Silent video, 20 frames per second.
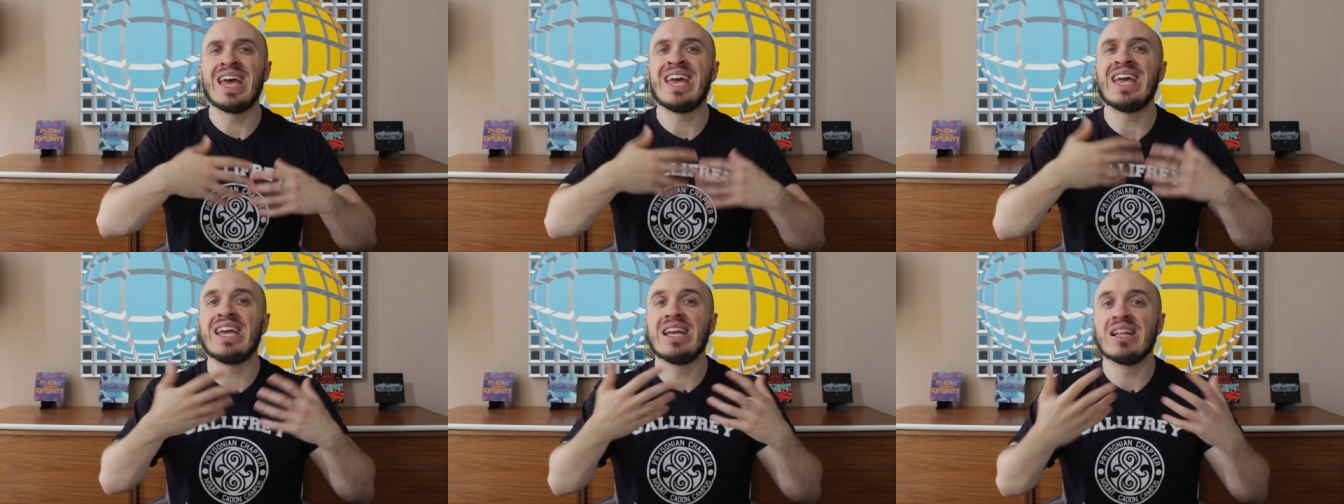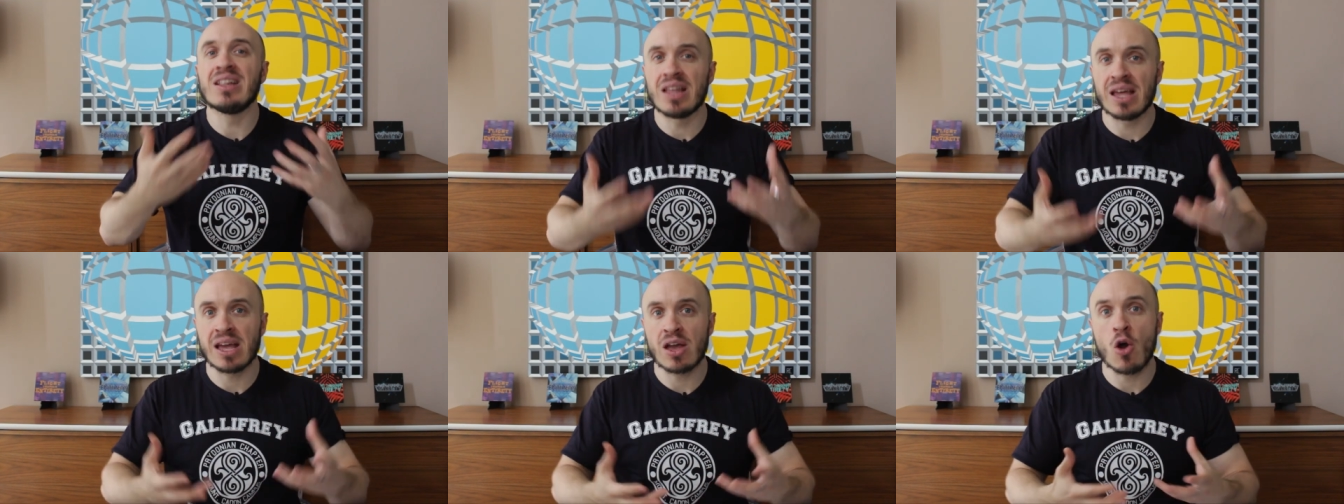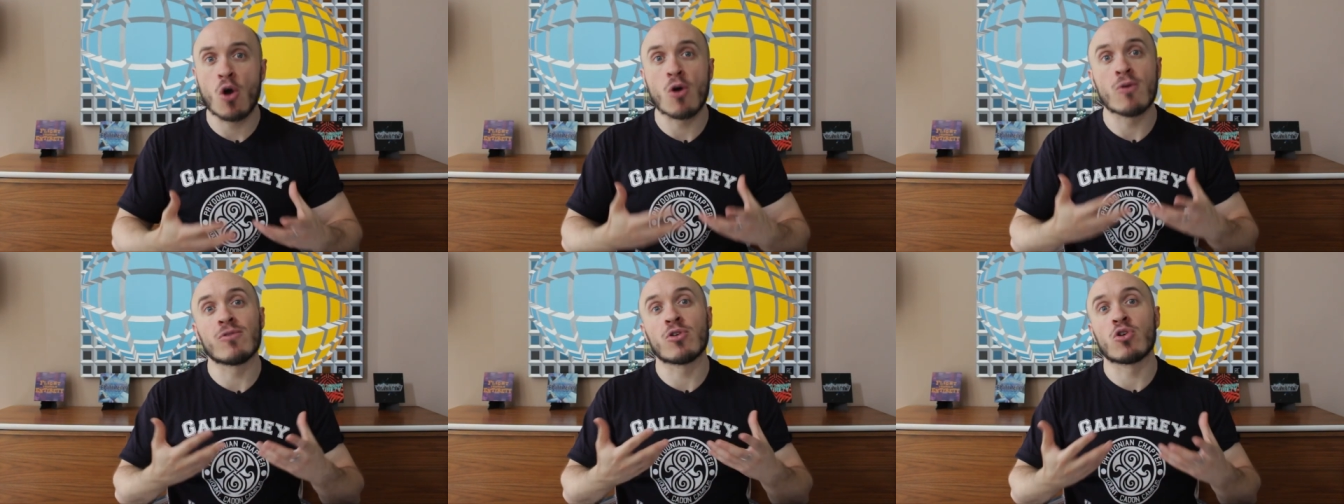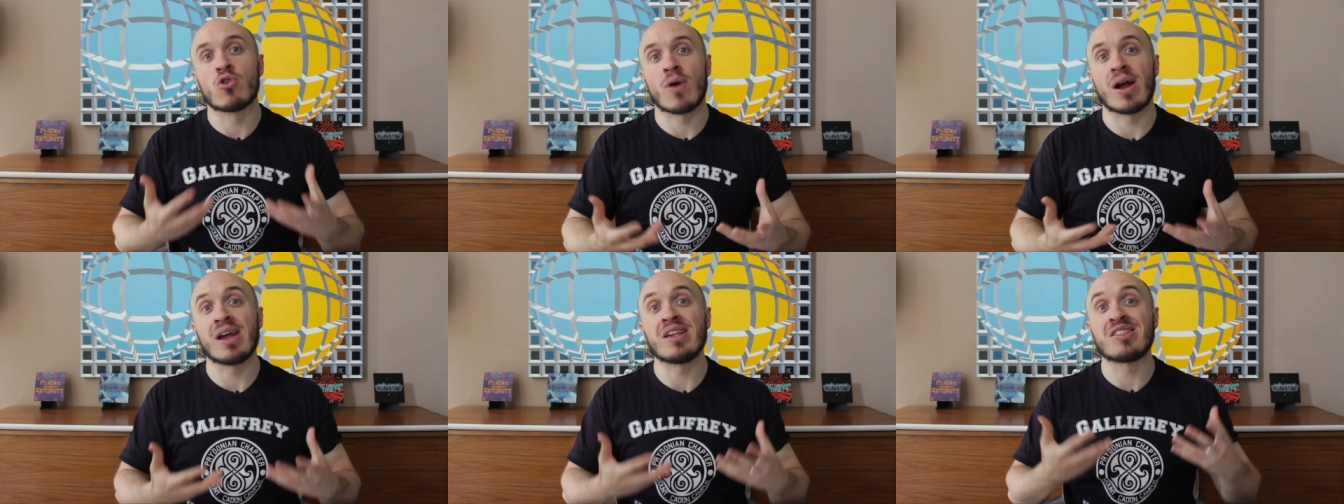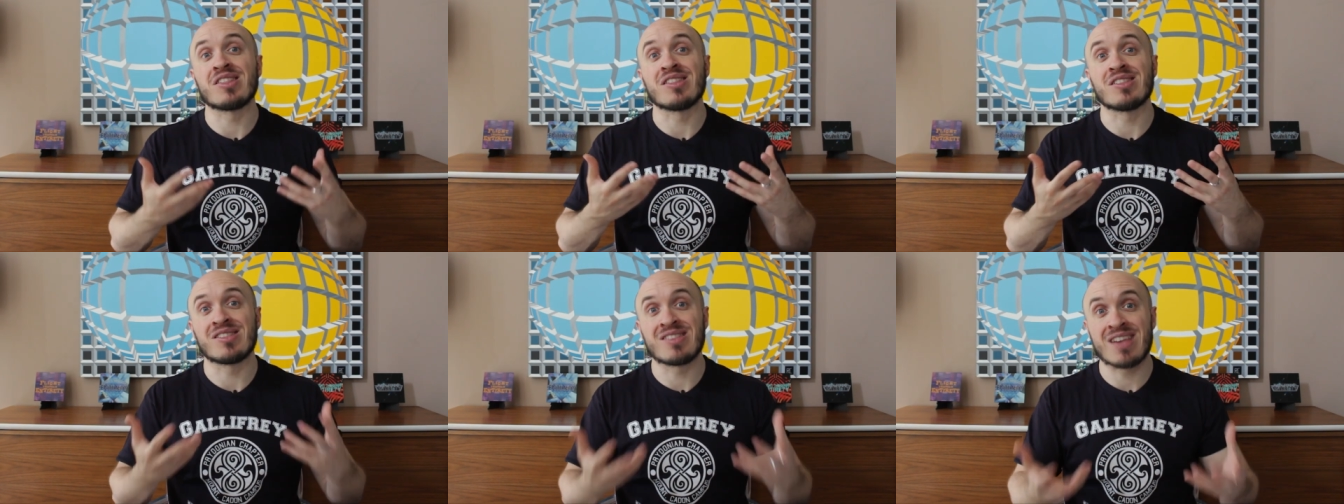healing over
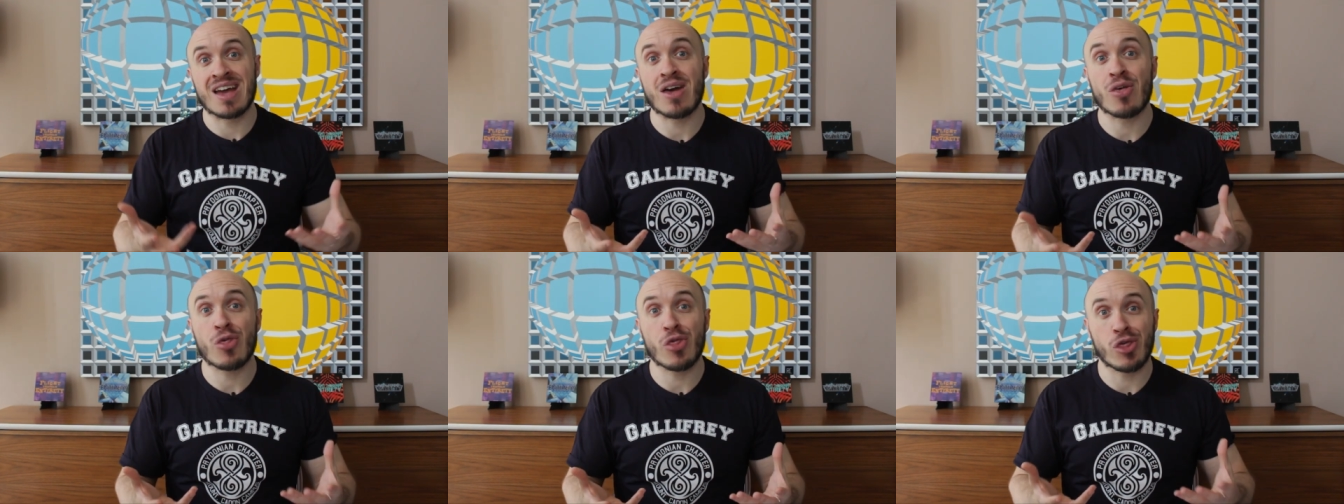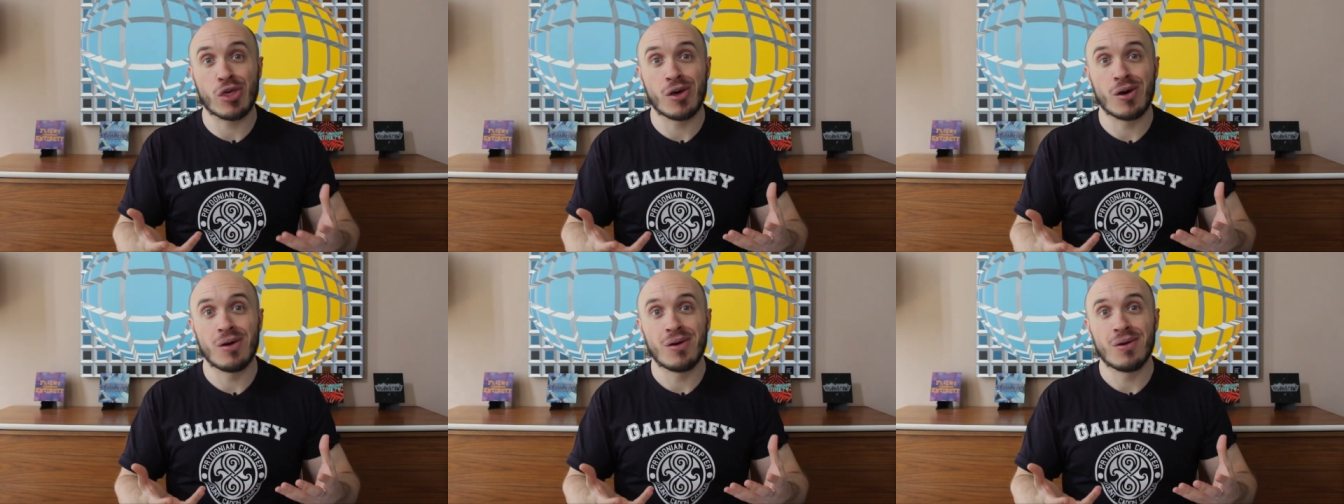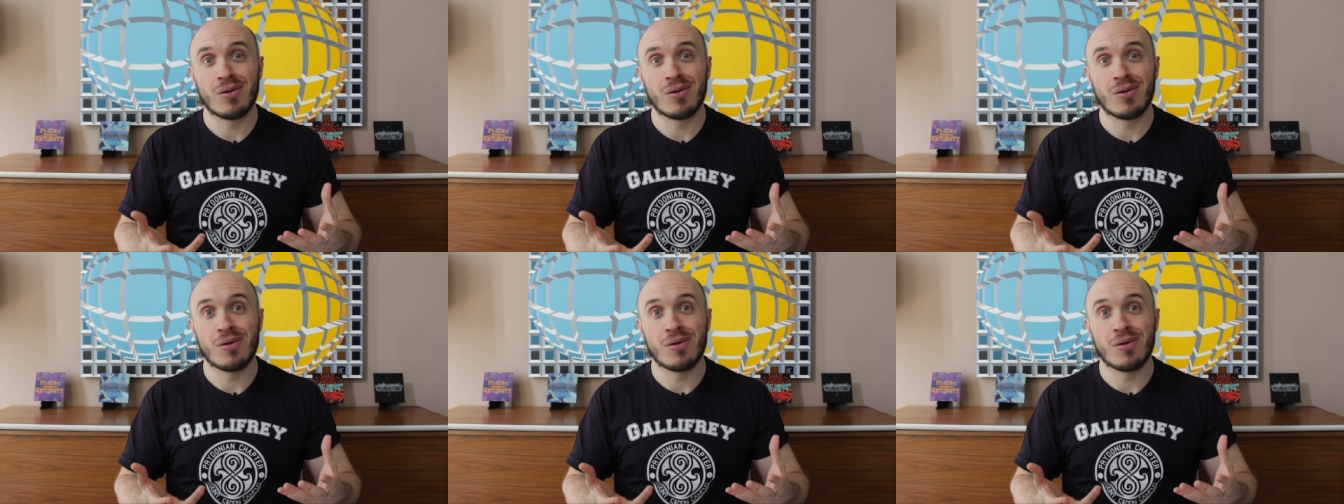Grace's death.